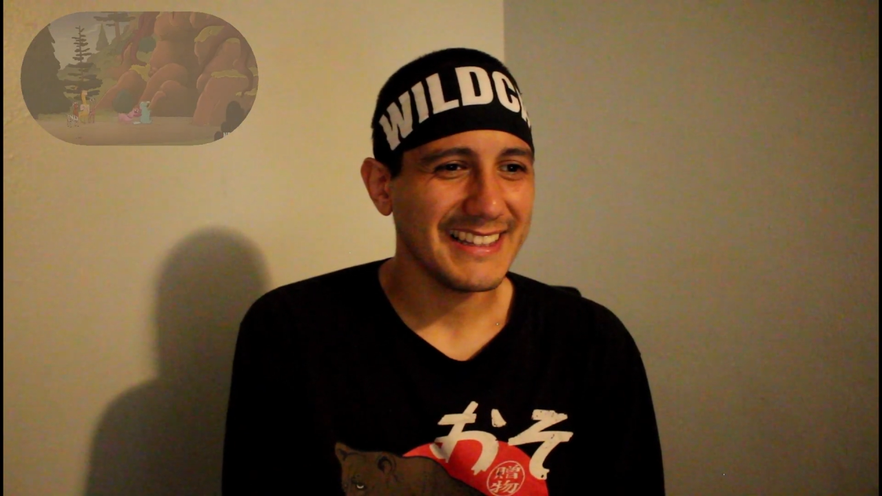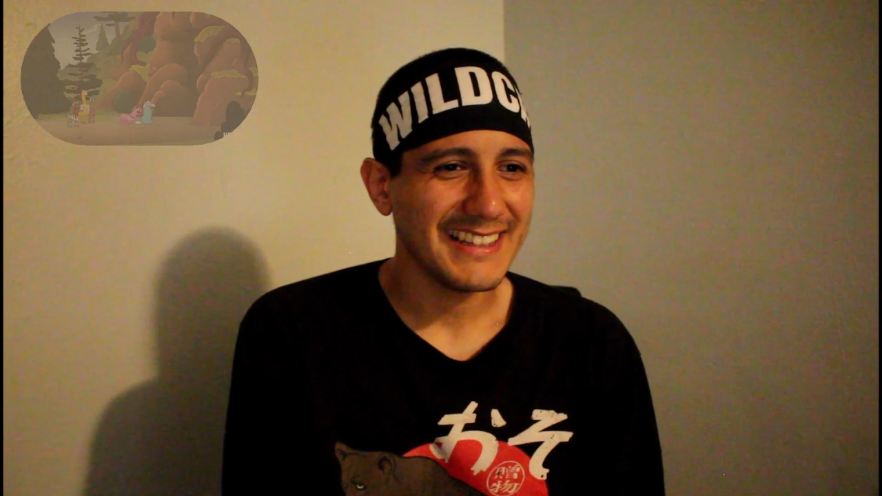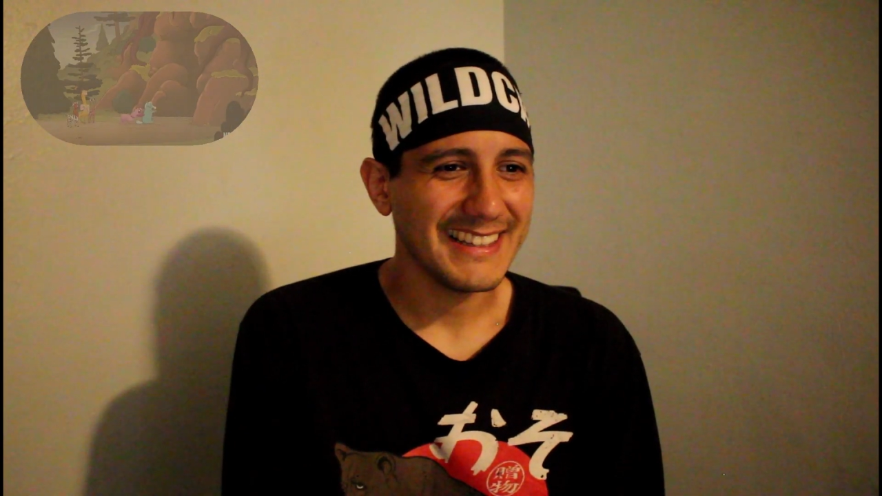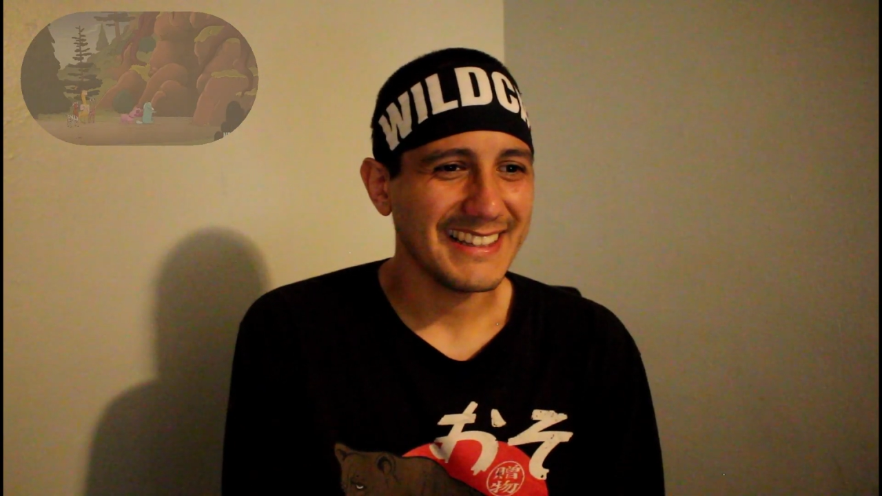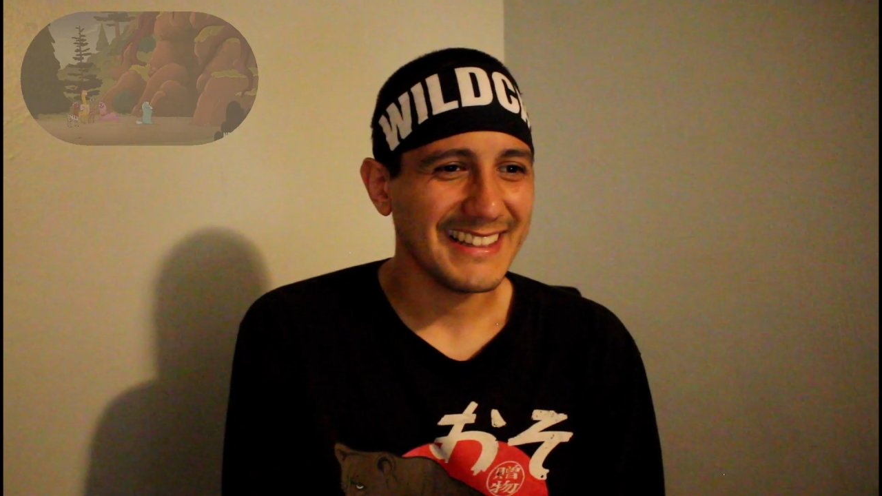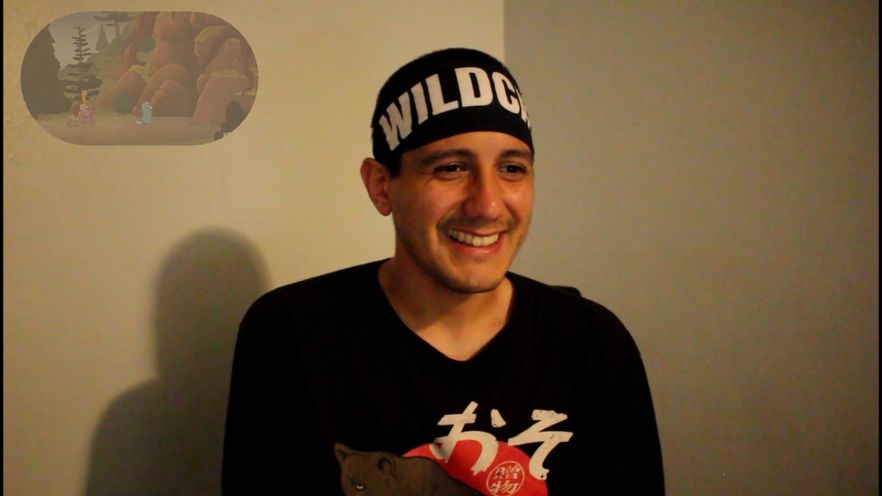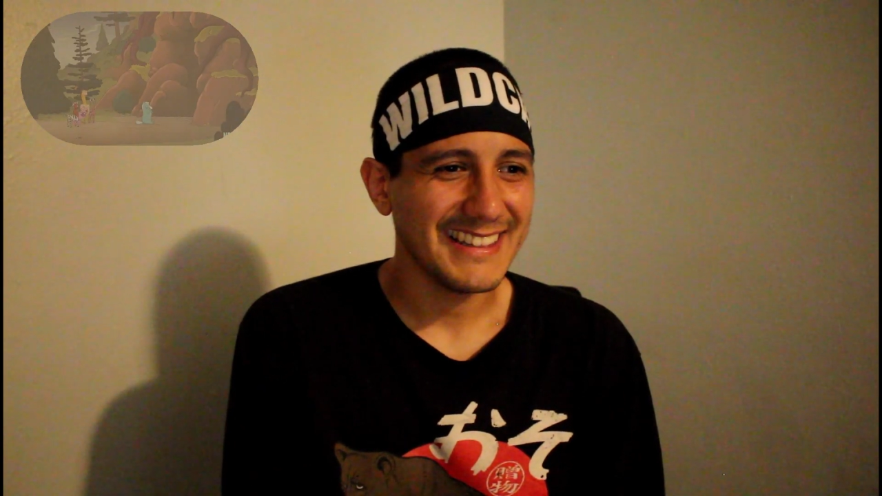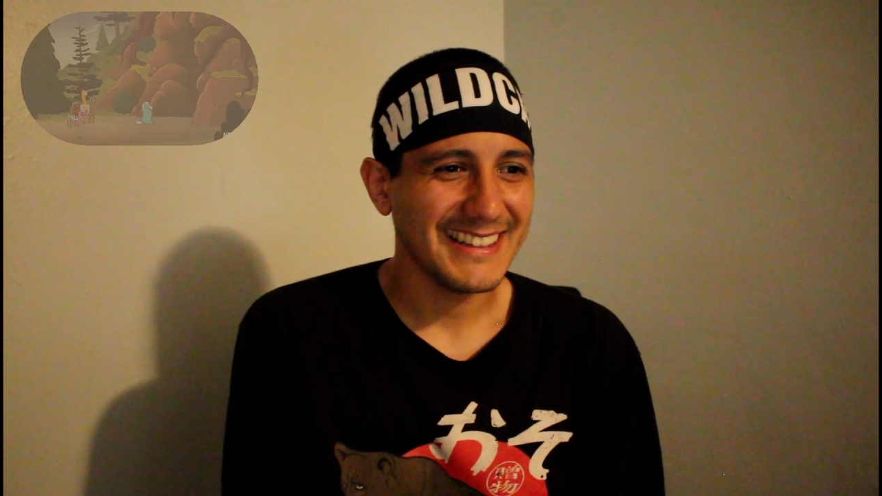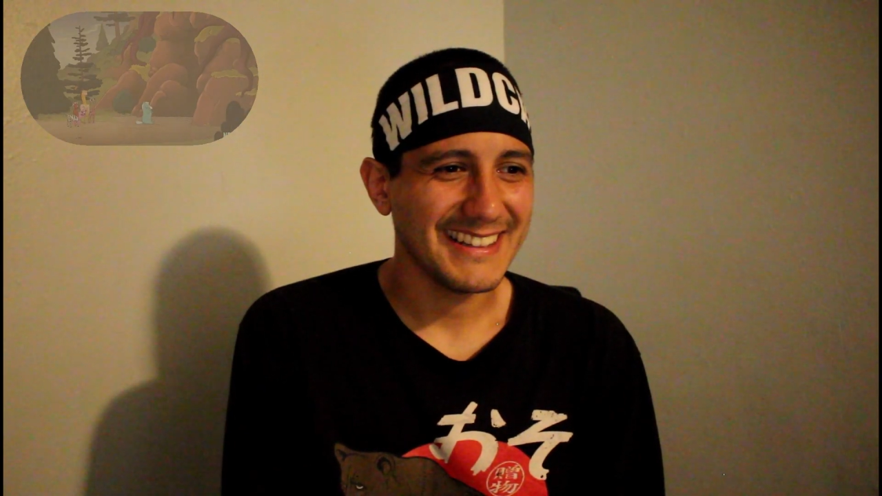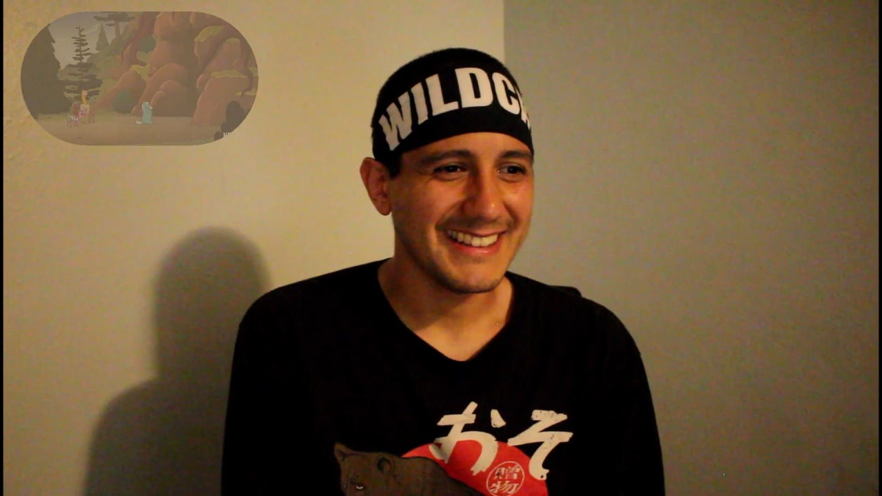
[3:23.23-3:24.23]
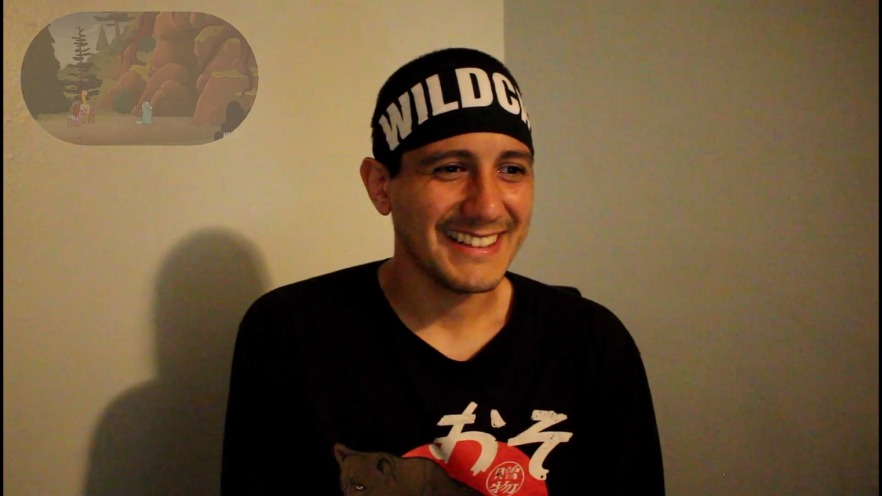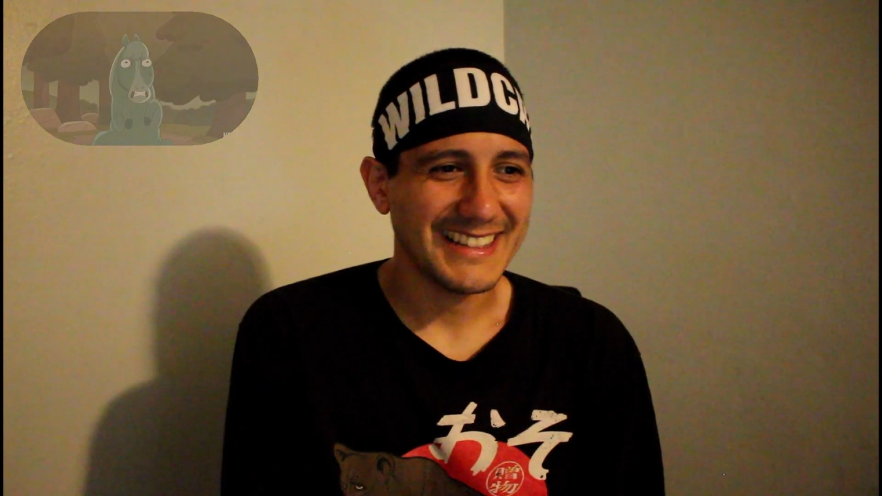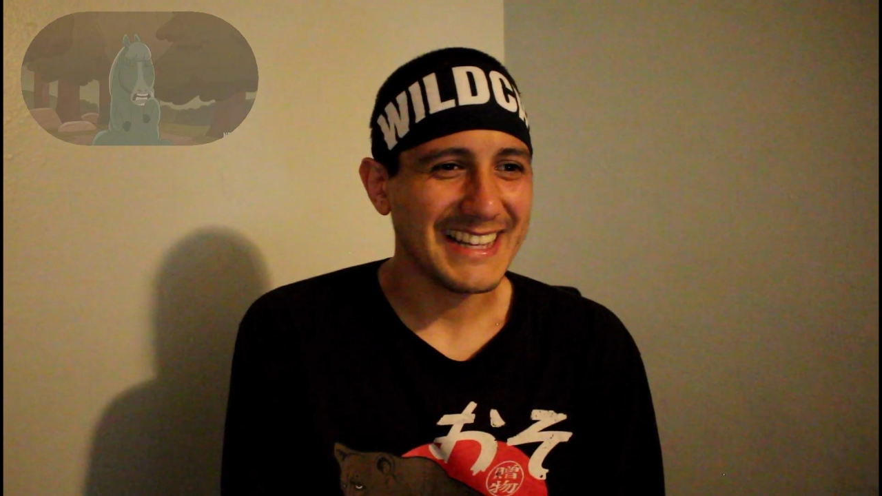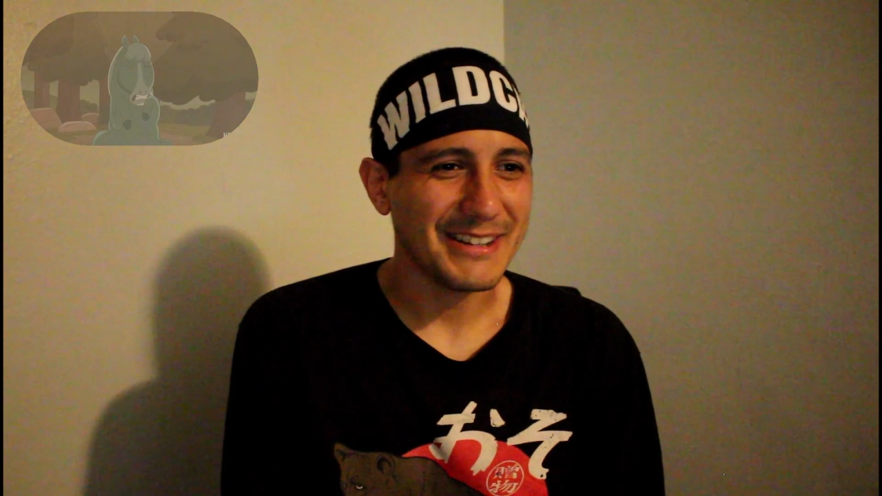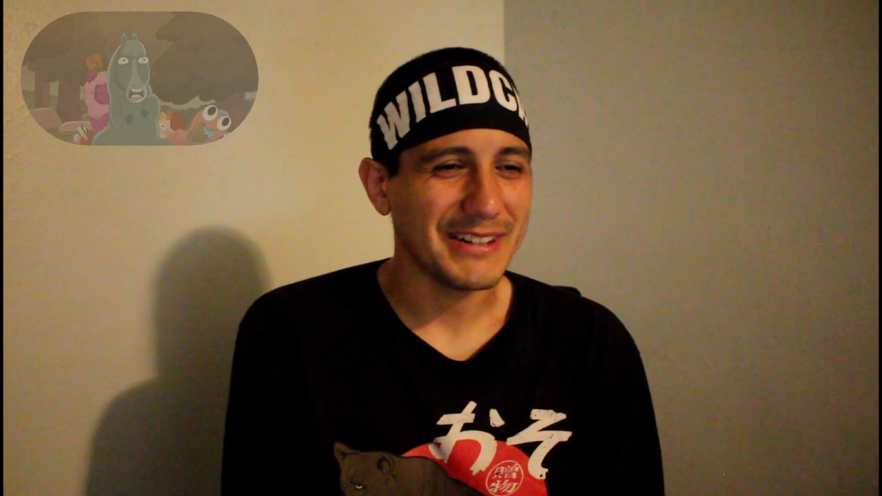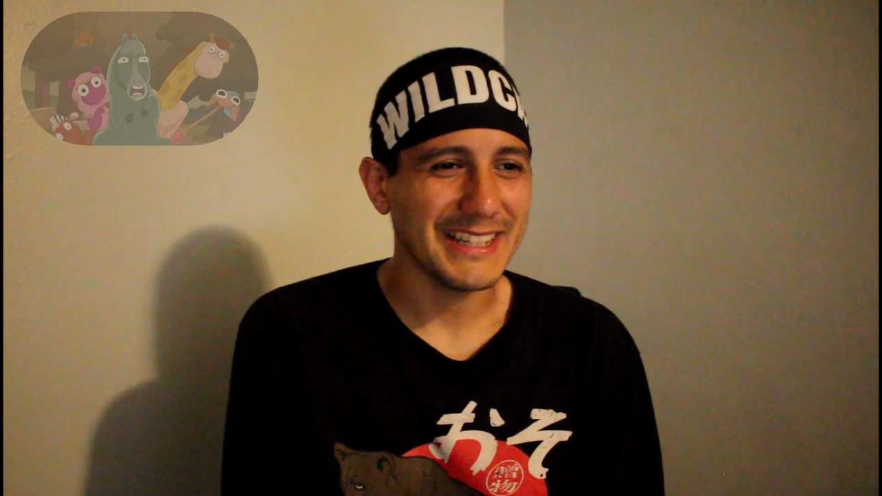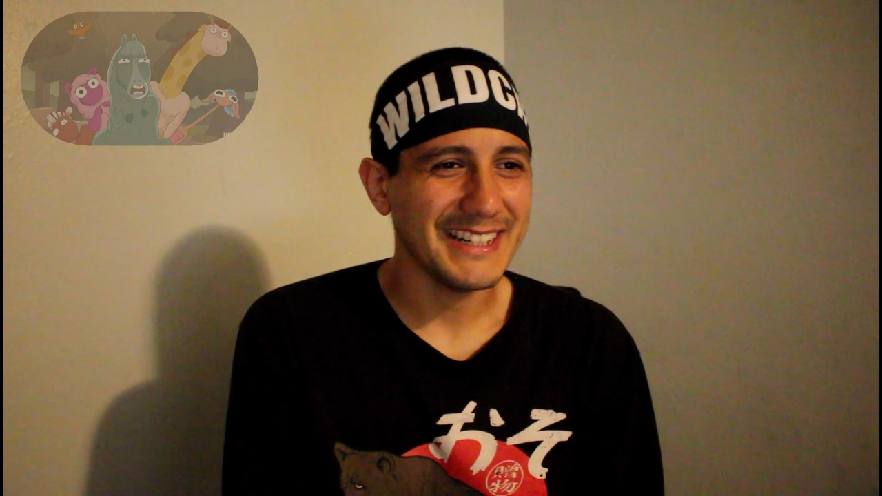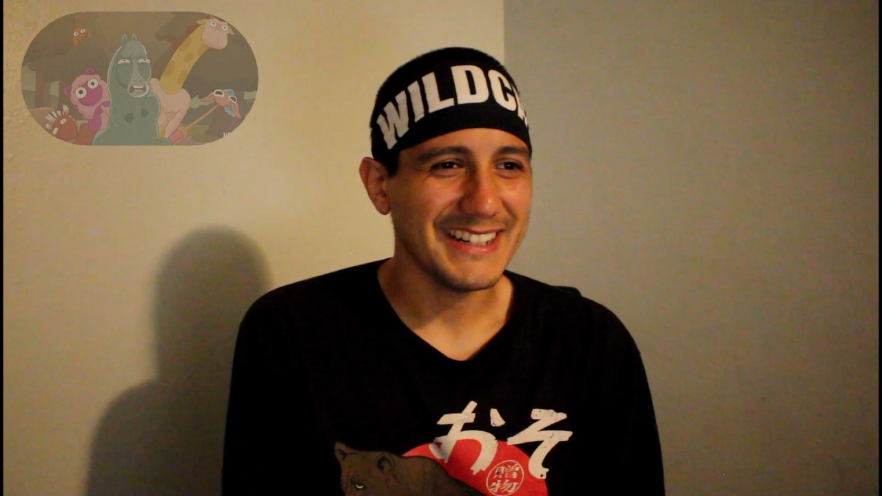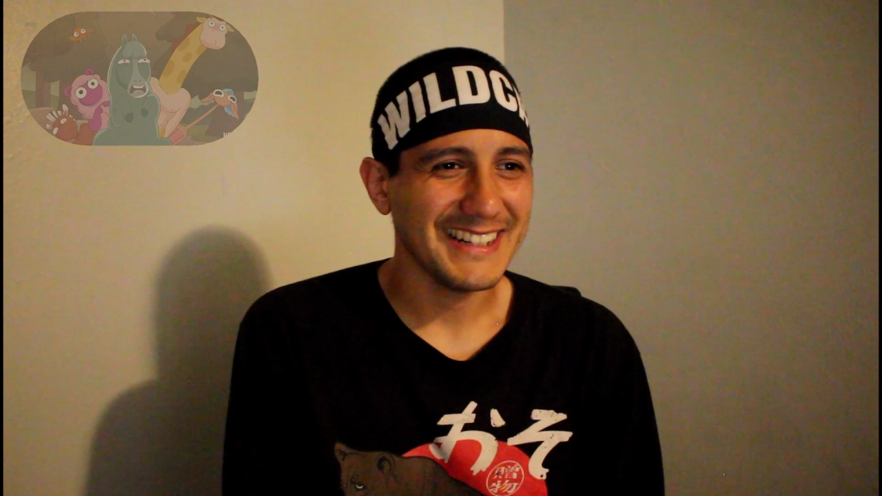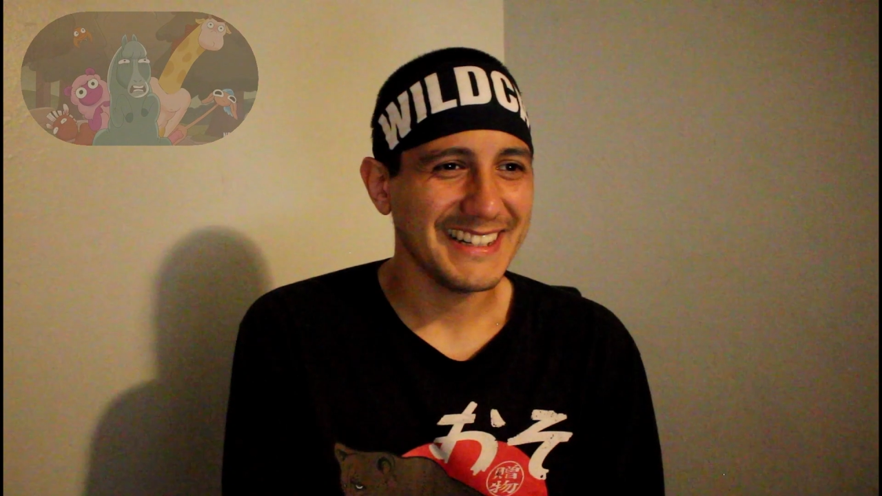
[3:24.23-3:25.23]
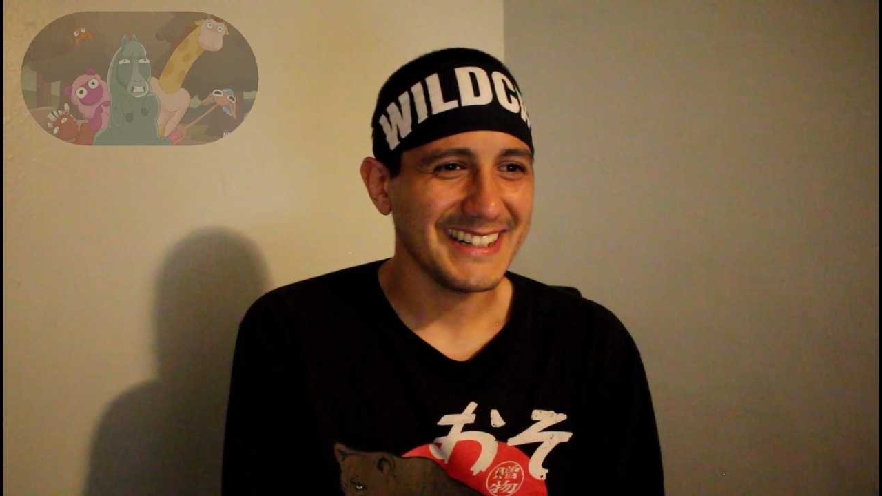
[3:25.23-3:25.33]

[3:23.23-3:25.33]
Yeah, I ain't going in there.